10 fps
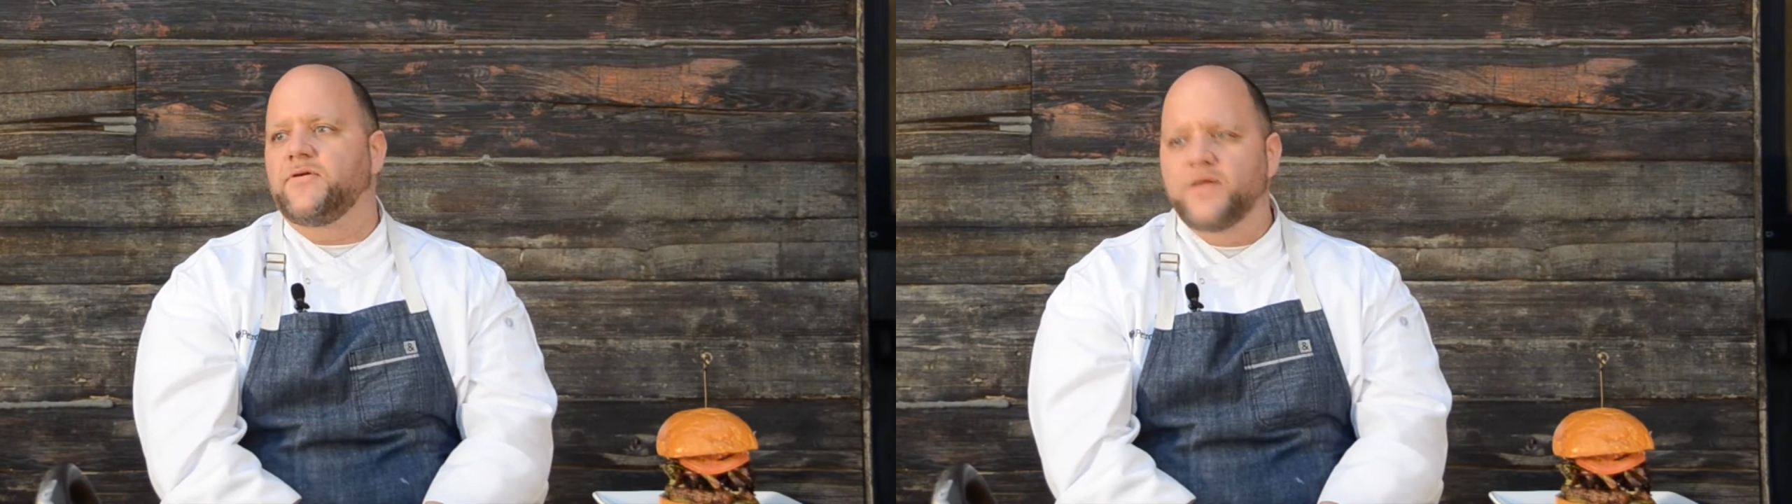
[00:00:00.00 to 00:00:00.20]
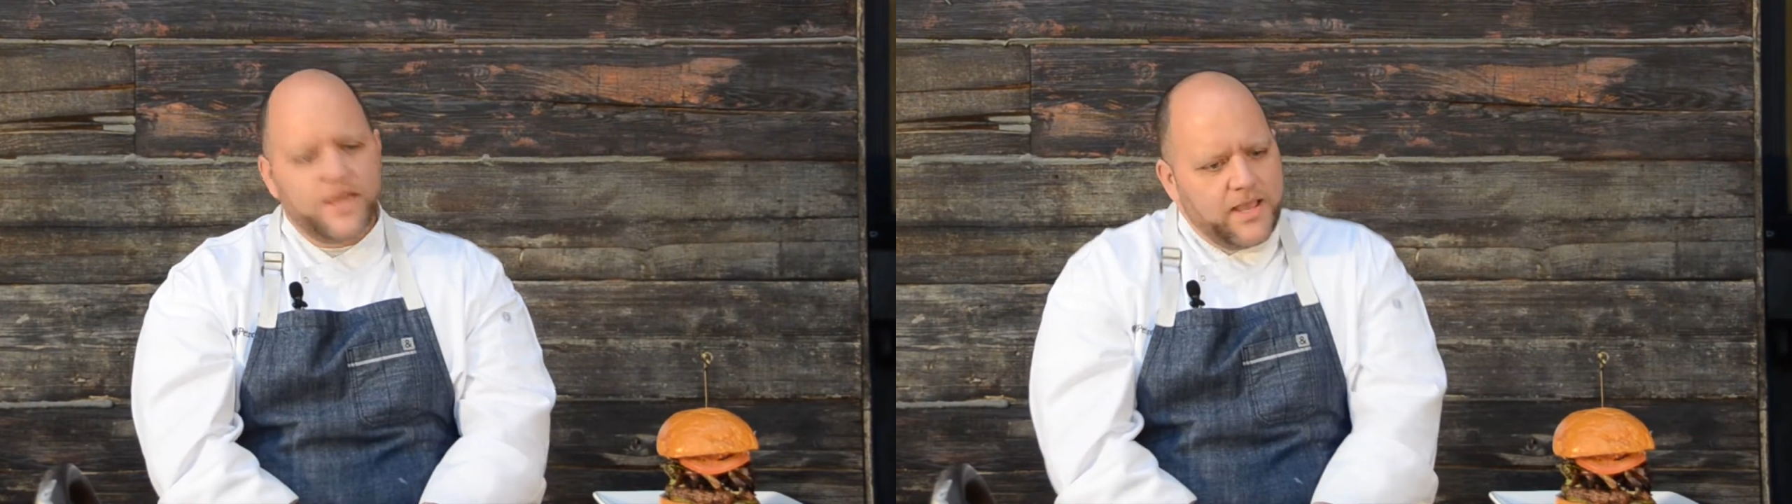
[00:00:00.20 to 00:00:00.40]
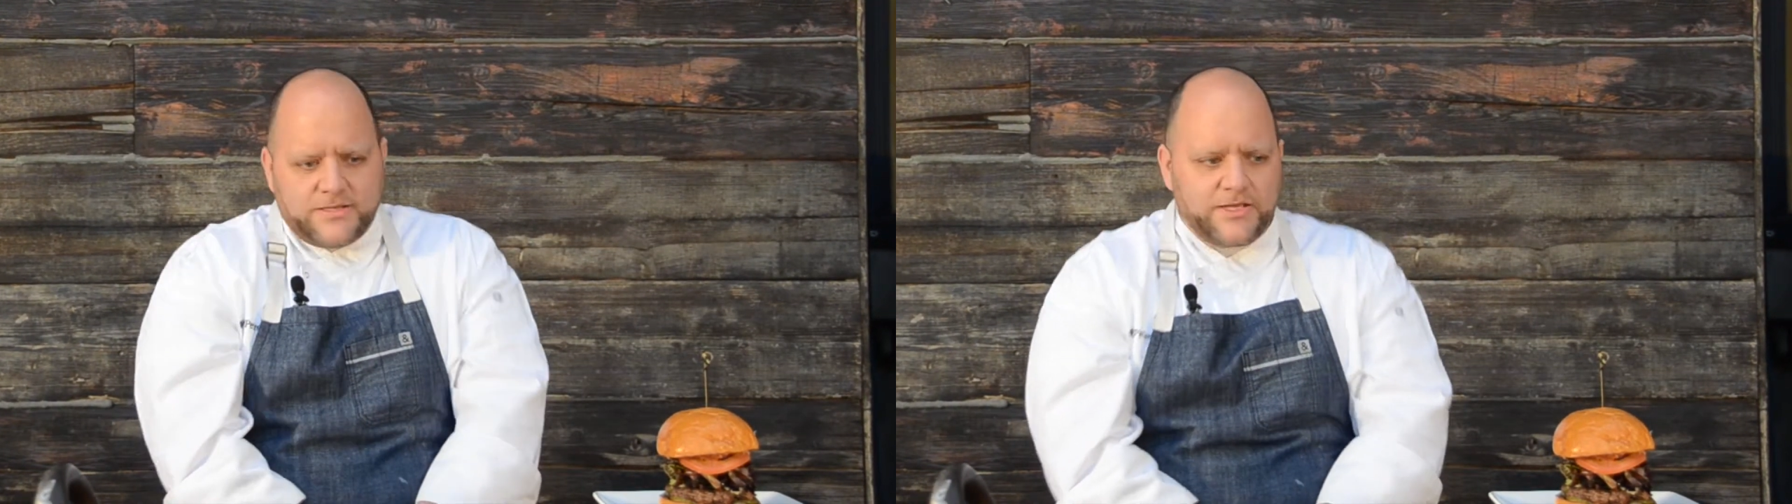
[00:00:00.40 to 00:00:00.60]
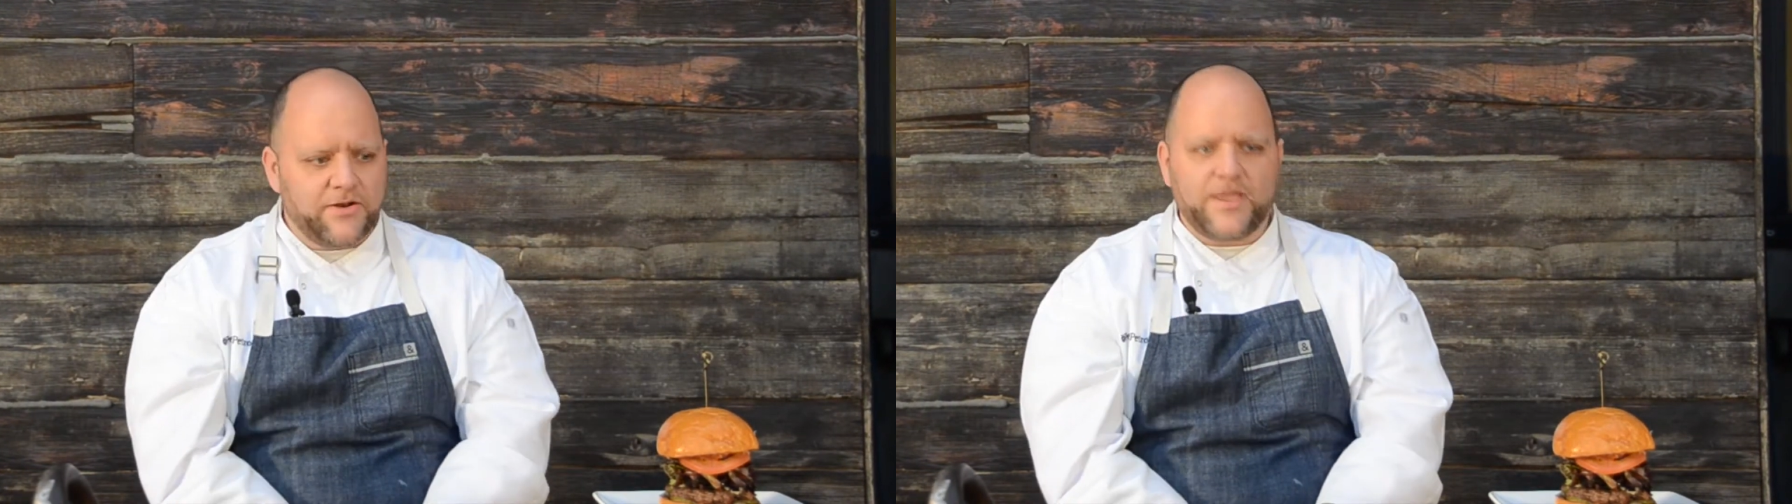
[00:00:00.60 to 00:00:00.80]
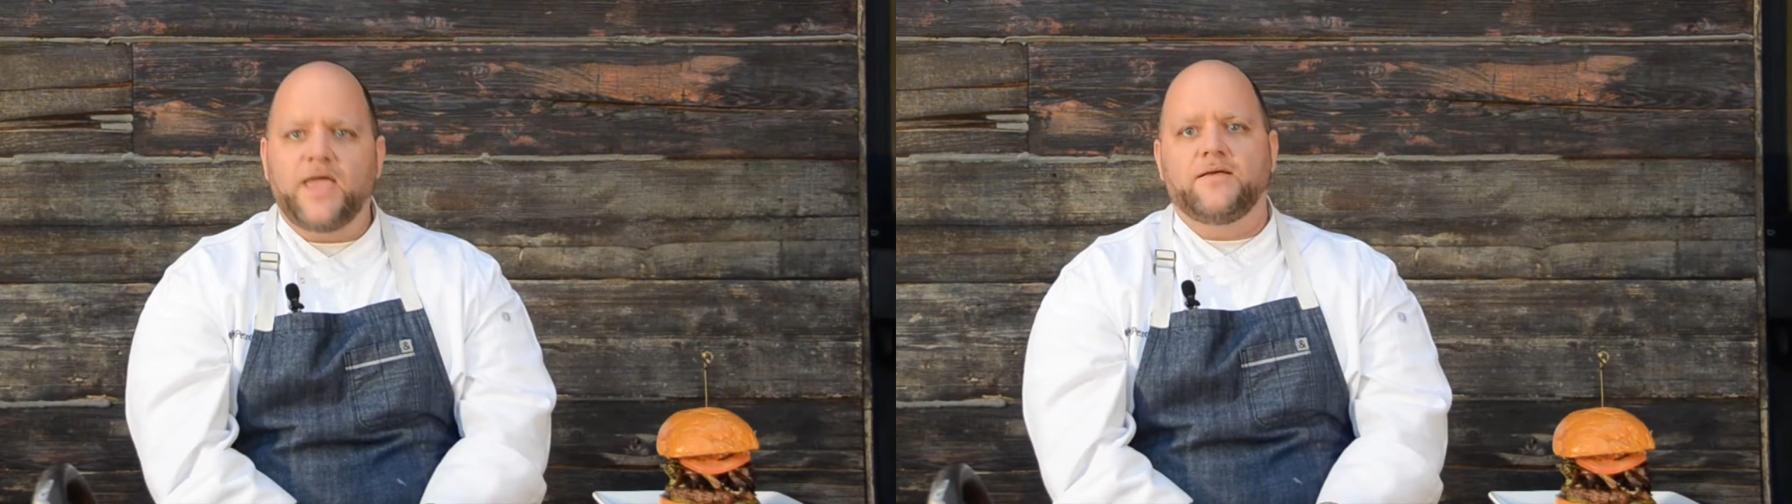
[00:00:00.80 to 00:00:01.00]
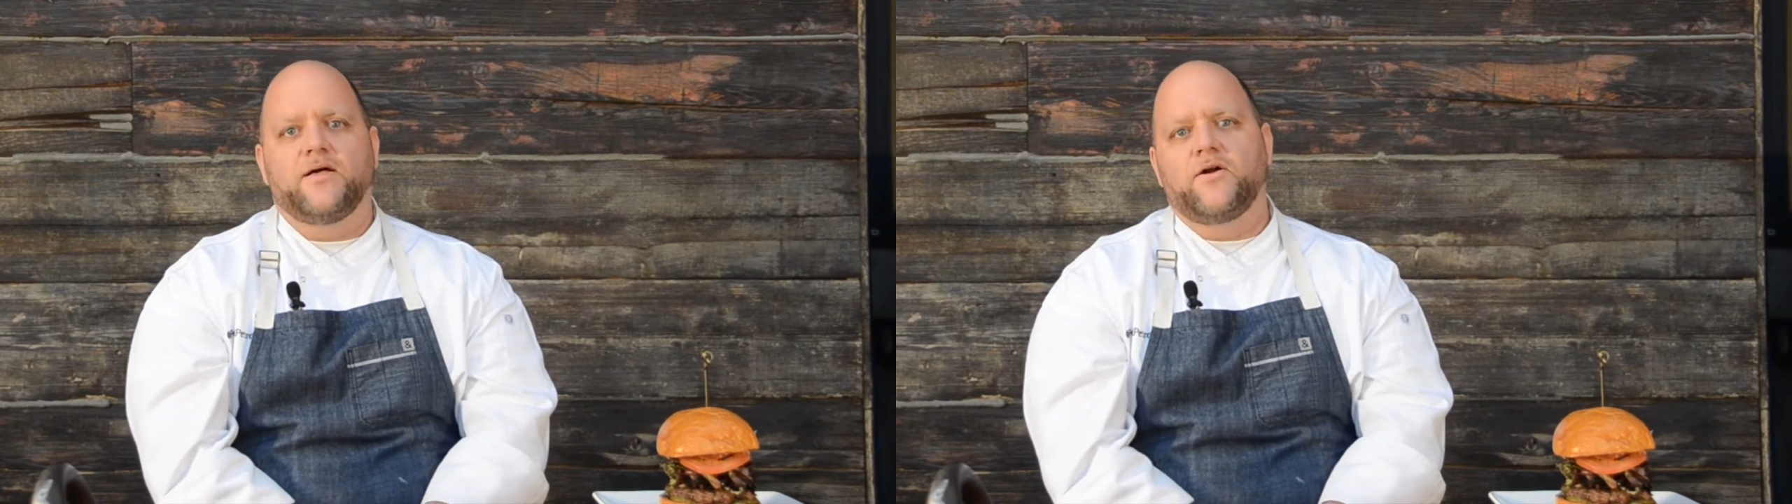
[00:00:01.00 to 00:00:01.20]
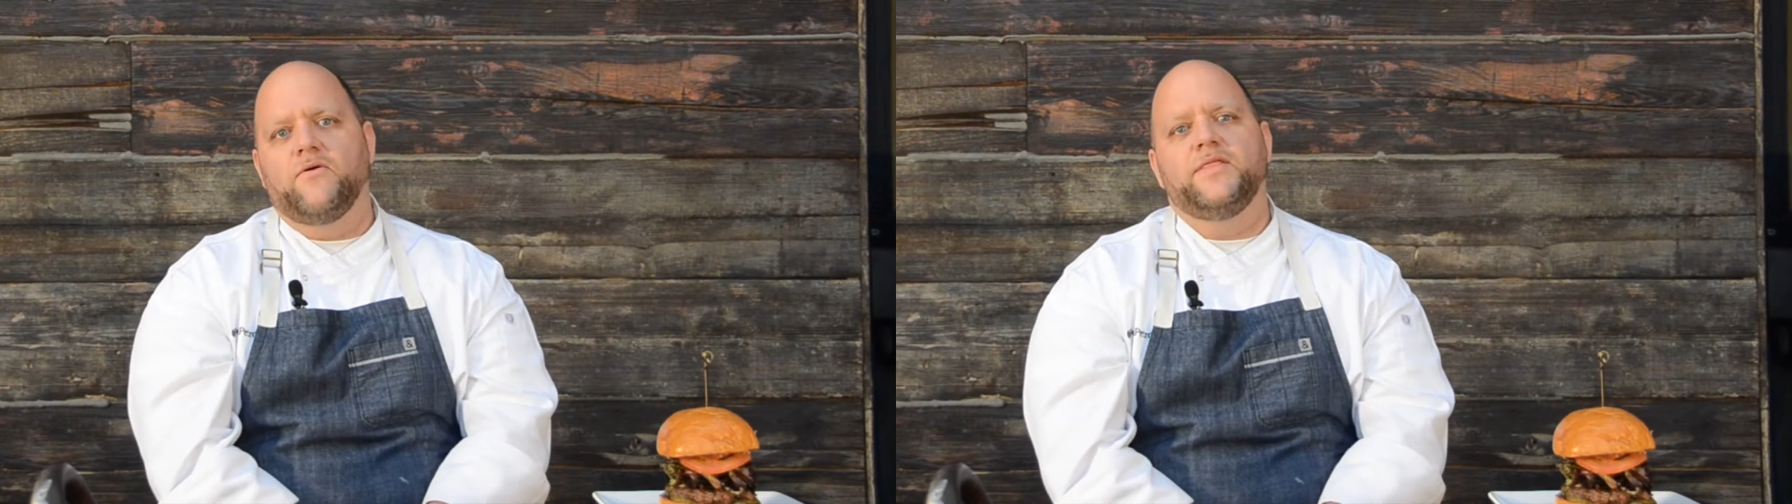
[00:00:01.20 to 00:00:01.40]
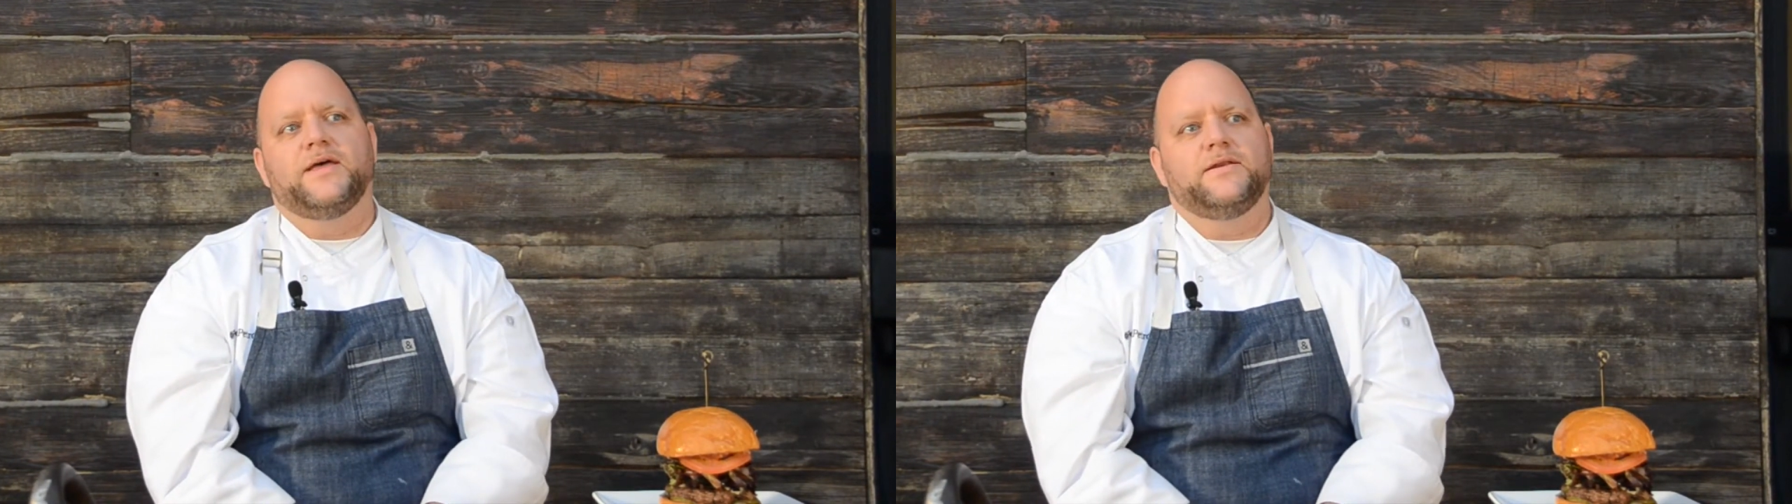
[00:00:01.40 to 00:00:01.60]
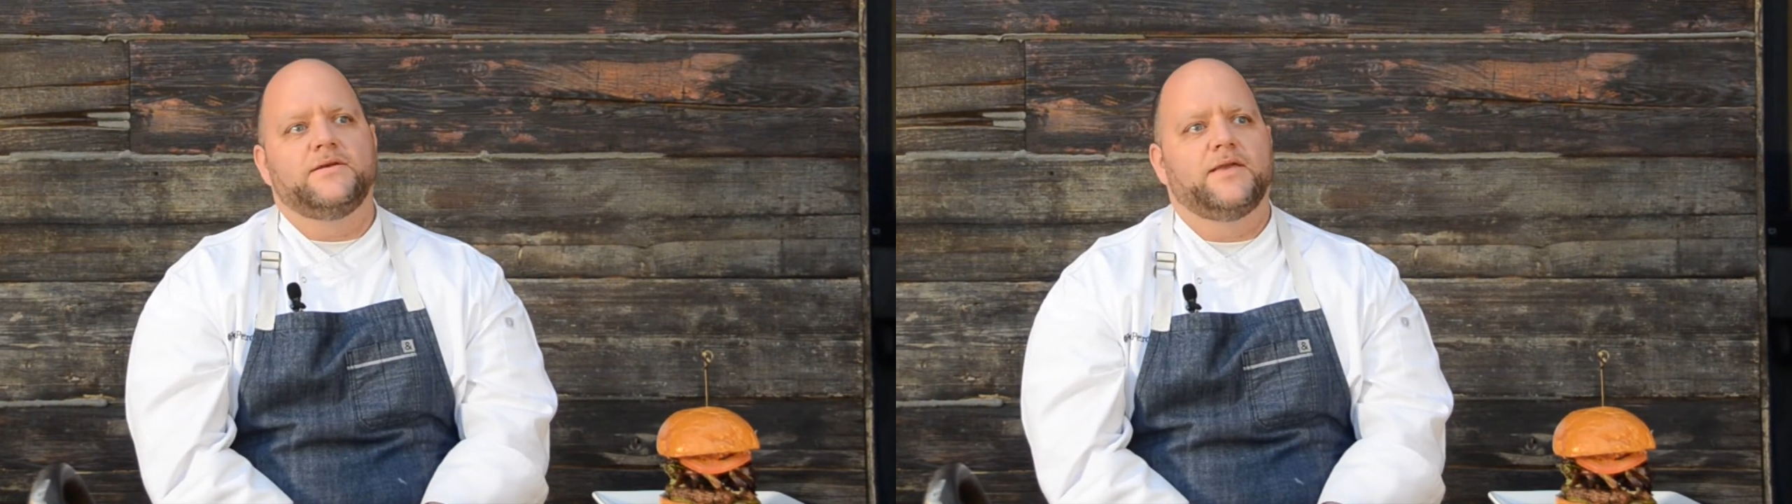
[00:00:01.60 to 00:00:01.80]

I said, okay, I'll go with it.